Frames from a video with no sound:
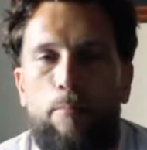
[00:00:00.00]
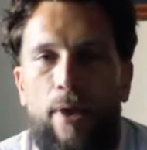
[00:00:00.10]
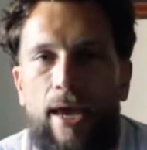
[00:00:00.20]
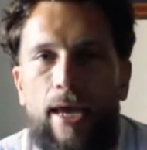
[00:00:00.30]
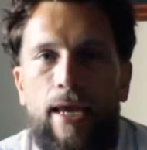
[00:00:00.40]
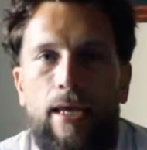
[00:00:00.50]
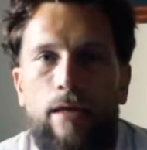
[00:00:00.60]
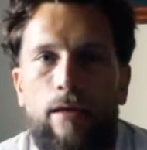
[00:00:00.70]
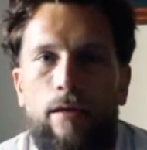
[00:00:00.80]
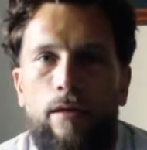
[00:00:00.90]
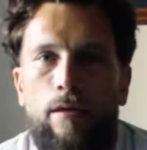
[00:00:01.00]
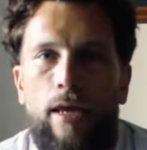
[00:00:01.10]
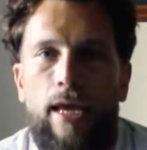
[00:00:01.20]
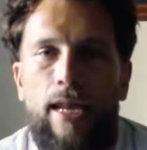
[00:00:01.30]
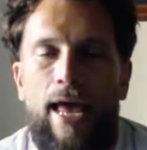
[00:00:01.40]
paying,
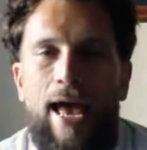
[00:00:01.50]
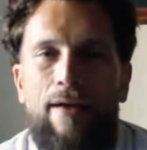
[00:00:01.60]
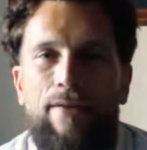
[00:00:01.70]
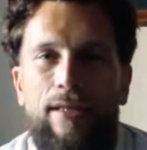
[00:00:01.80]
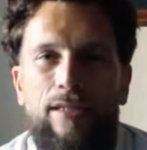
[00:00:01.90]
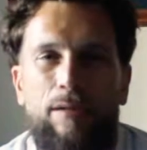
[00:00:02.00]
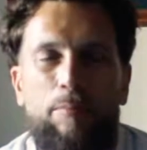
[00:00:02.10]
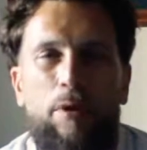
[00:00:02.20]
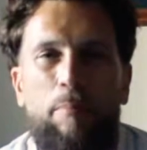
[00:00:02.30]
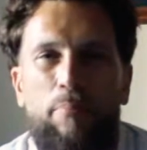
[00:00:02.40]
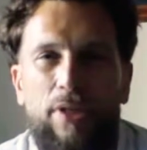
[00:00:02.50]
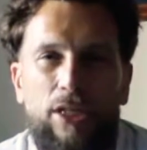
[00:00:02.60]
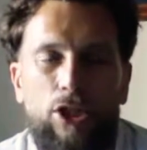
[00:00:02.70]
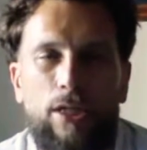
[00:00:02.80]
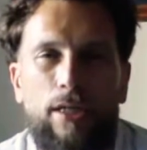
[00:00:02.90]
and having some
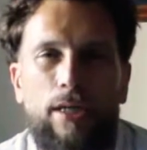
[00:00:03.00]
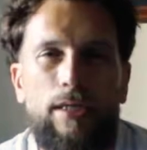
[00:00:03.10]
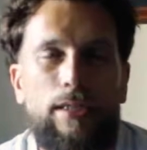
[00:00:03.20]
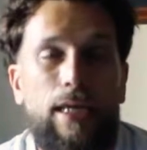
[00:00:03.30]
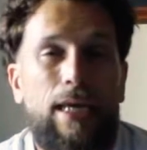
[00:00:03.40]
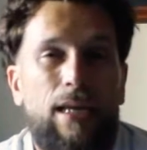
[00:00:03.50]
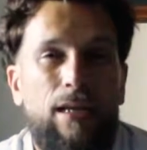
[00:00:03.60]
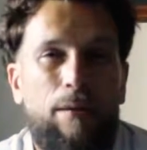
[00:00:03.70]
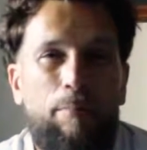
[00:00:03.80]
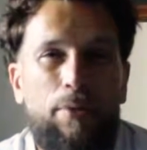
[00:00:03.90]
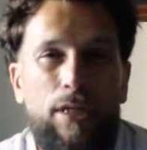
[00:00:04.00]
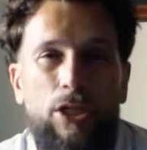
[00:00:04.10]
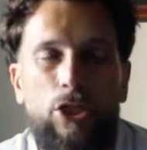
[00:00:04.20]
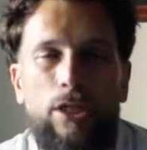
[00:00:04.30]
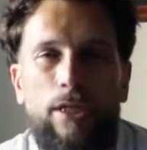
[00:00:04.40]
completion. It's the
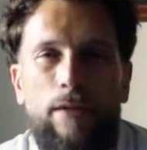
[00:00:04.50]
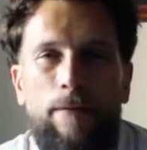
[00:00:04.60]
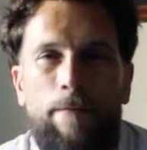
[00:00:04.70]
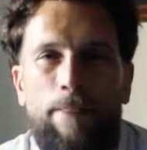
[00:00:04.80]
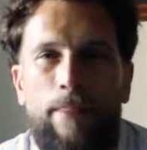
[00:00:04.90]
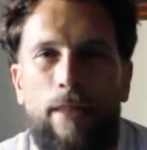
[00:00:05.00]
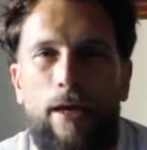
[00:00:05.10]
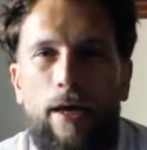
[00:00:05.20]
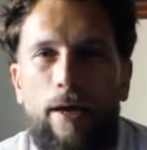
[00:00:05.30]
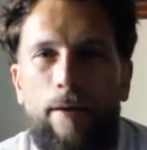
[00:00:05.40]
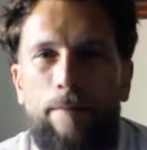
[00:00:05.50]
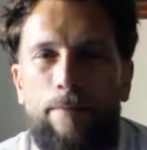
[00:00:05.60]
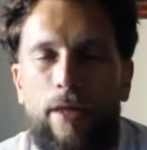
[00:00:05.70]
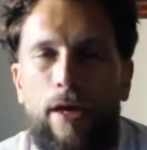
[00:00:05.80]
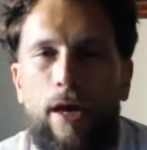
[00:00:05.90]
incompletion, the
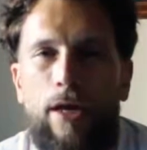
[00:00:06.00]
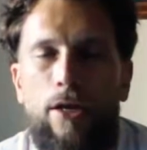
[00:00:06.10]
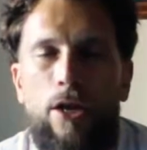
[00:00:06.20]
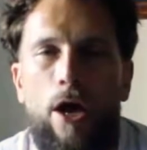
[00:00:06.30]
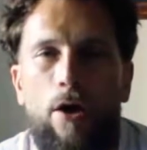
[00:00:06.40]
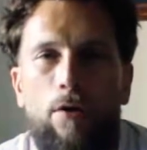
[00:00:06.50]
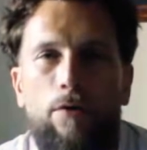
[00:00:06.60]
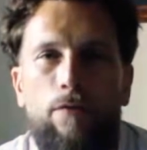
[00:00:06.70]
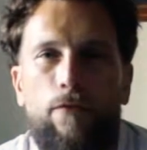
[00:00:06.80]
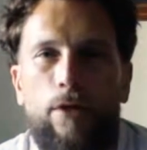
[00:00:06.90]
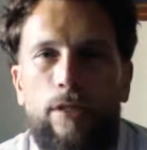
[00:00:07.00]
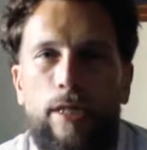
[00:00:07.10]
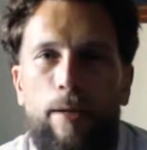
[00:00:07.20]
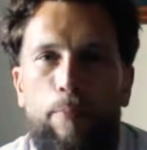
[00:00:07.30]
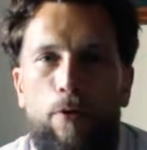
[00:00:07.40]
unknown. For
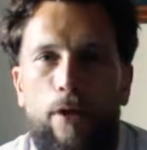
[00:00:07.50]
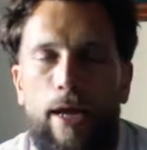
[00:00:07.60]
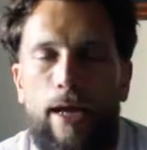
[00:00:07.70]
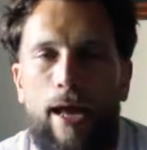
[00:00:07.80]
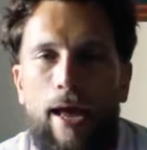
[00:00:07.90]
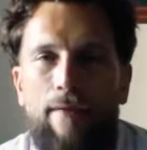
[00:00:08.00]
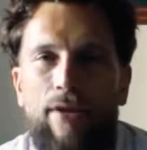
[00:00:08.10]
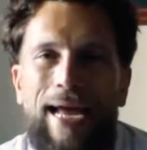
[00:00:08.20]
example, I have an